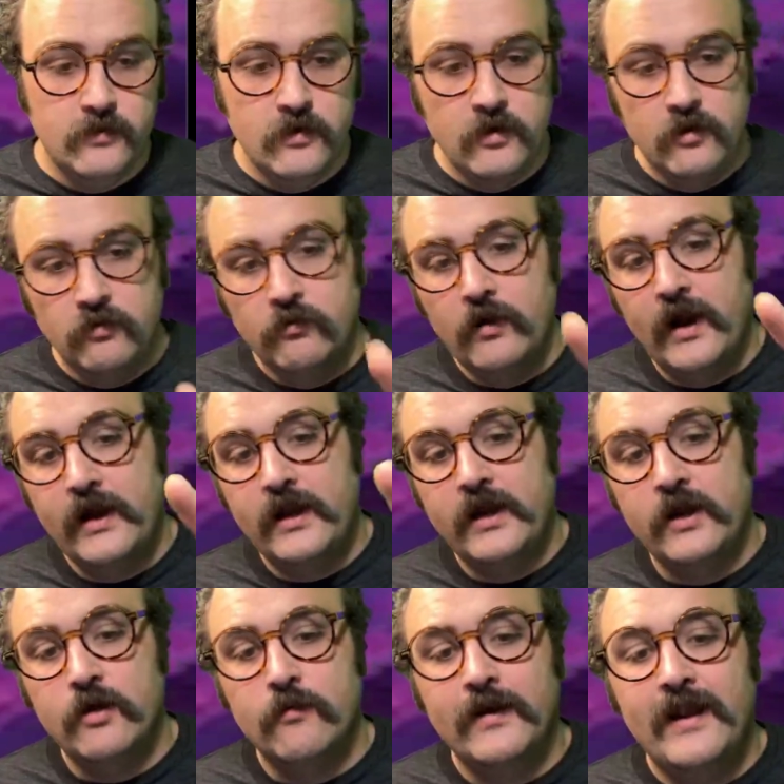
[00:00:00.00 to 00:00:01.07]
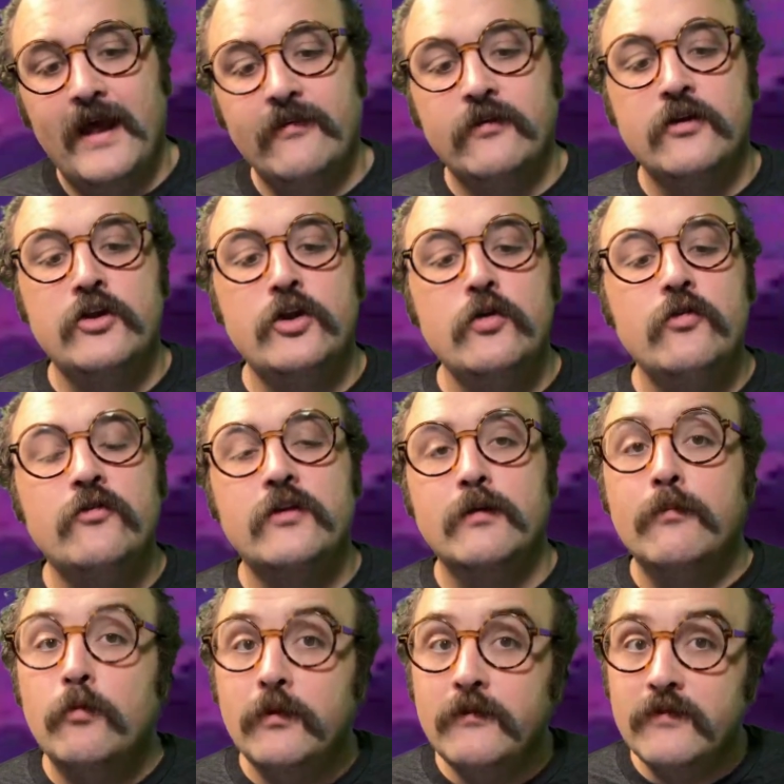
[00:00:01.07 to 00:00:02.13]
right here, it has a new symbol
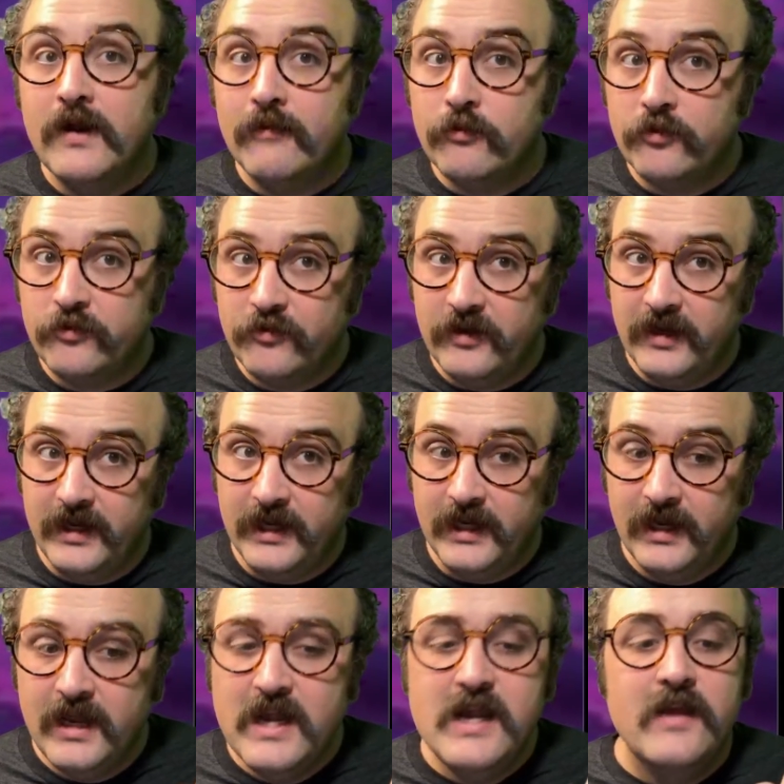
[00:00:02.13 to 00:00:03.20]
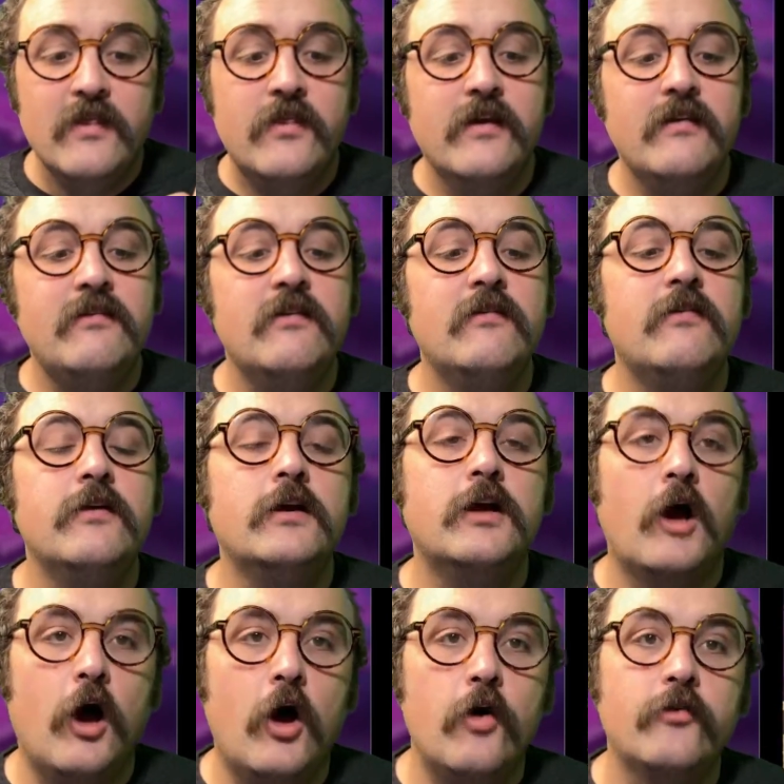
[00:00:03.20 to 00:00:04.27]
we've never seen. This is the
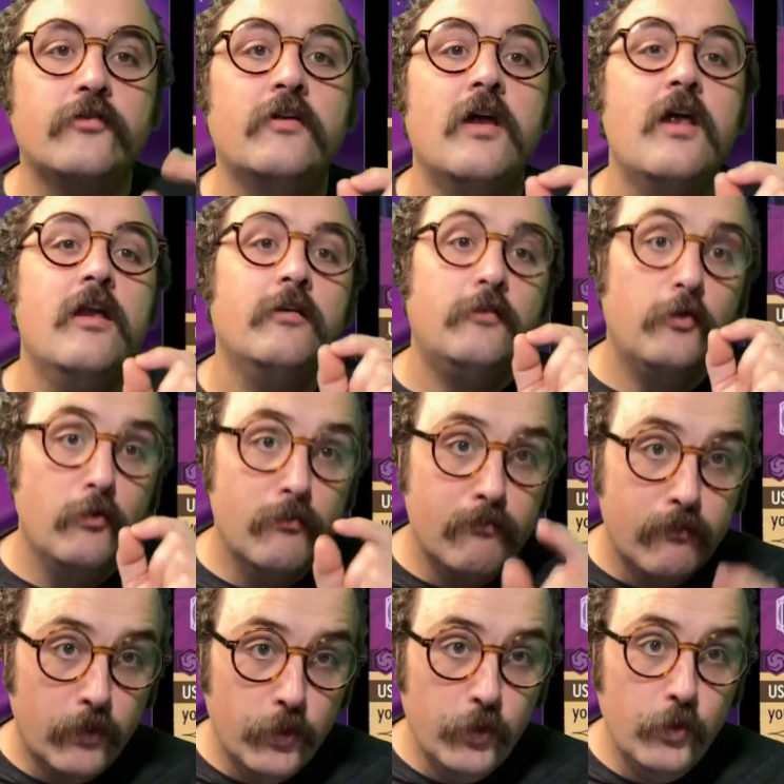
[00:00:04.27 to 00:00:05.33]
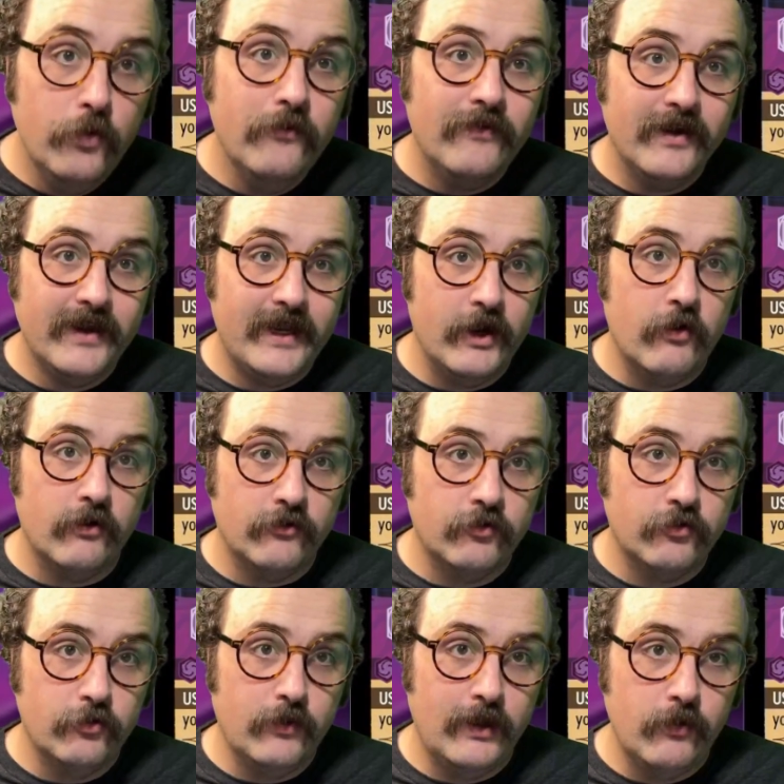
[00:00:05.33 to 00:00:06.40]
cost to move a character
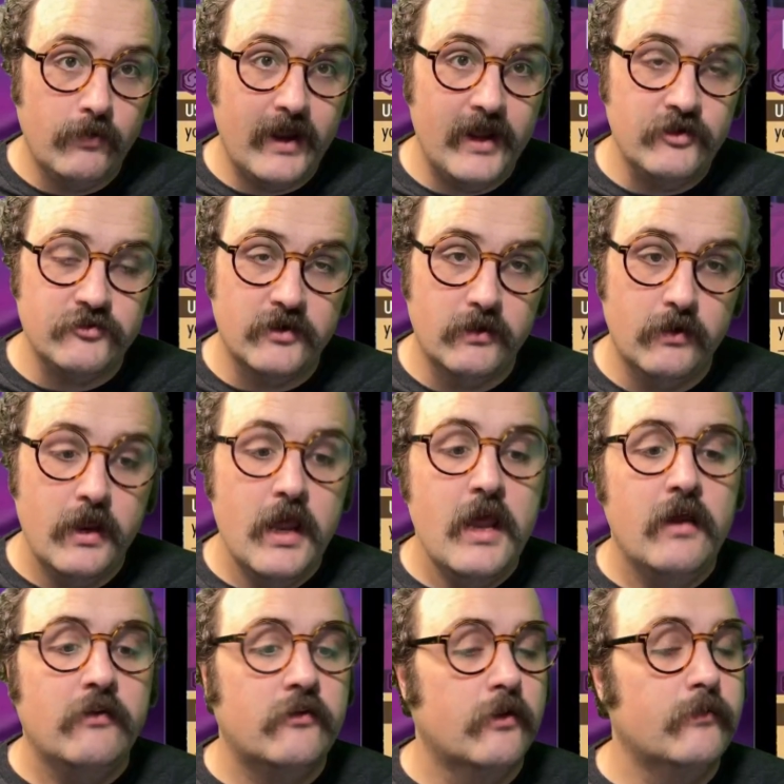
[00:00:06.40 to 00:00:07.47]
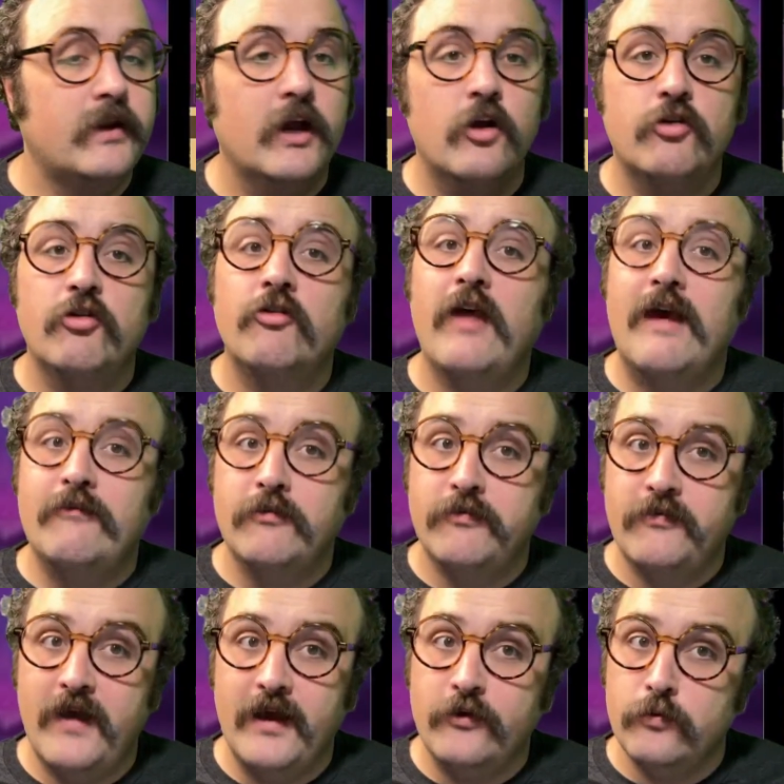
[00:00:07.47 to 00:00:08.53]
to a location. Some characters have
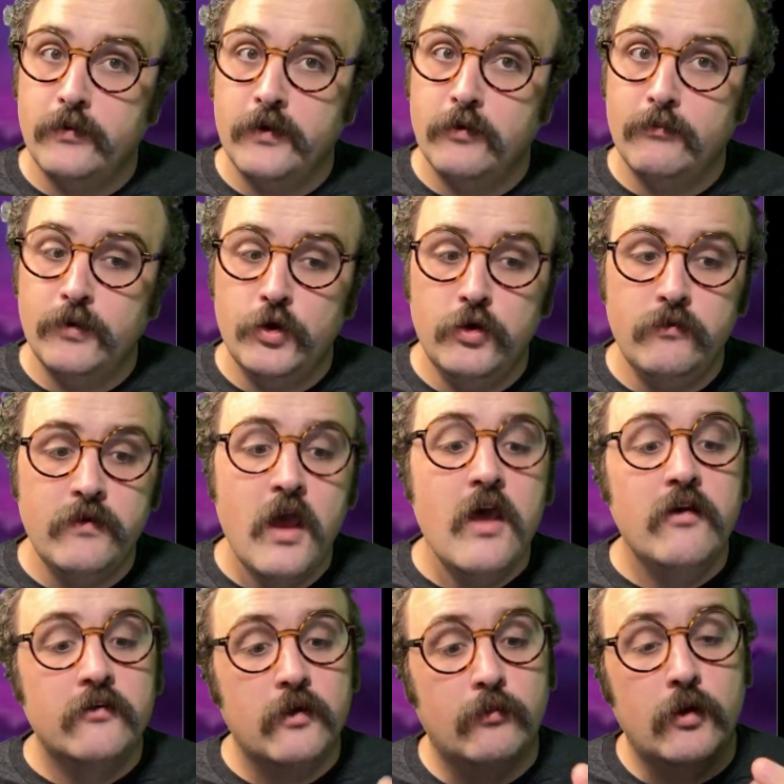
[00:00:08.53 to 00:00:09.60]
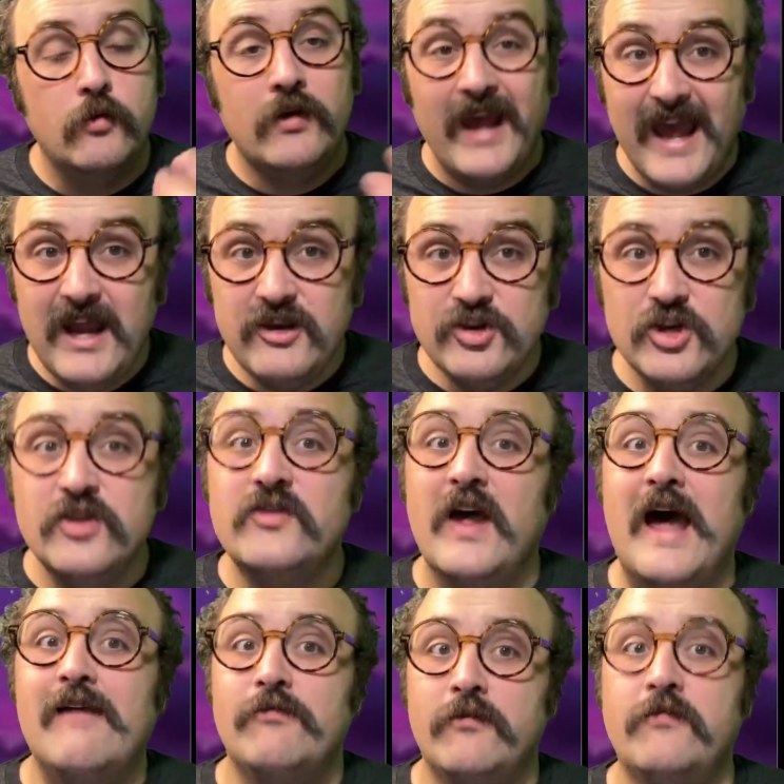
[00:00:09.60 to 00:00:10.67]
effects when they're moved. Some locations have
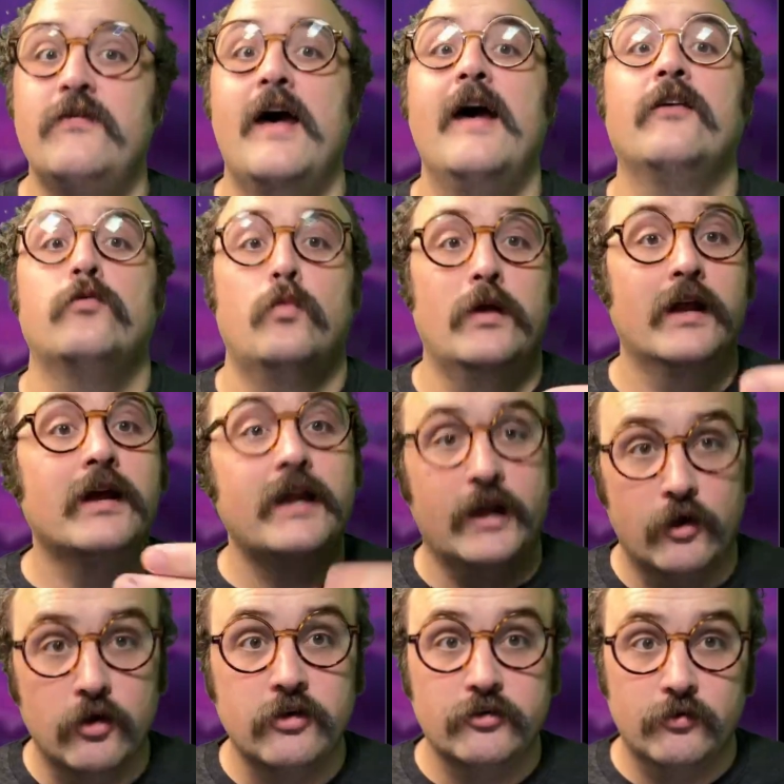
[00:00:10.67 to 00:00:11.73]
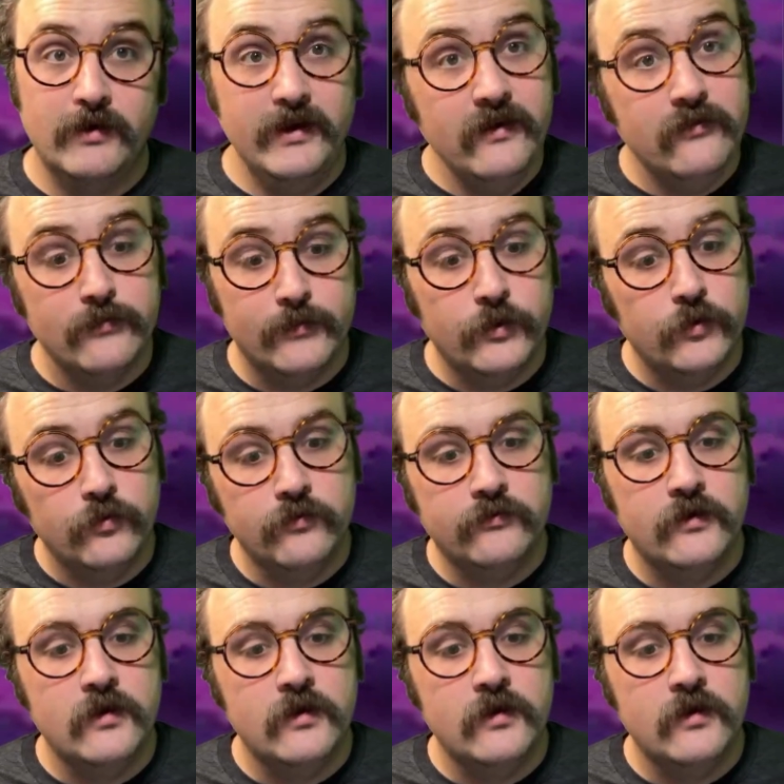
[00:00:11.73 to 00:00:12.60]
effects when a character is moved.